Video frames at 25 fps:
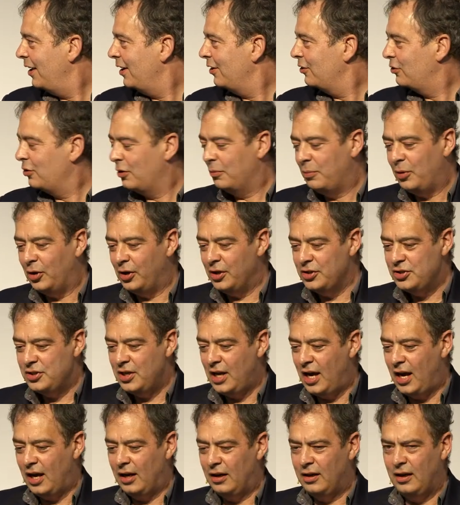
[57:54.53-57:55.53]
think to abolish
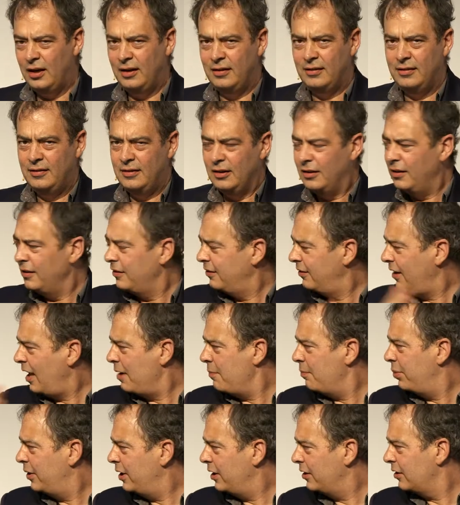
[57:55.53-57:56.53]
that. It's still the
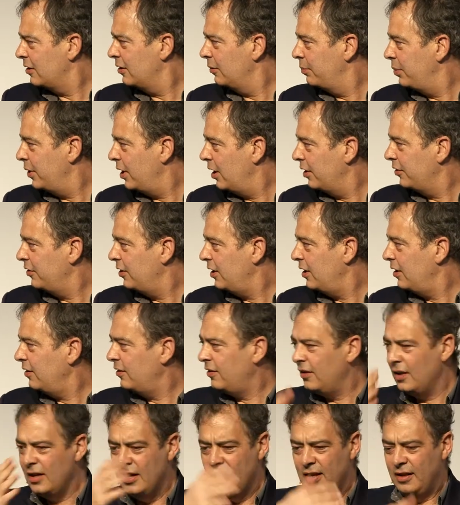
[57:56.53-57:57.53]
same political
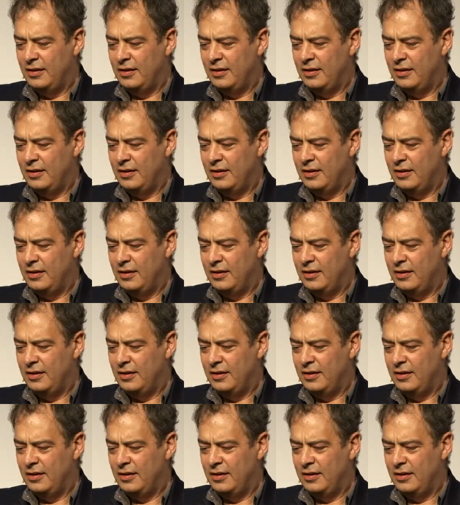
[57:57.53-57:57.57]
parties,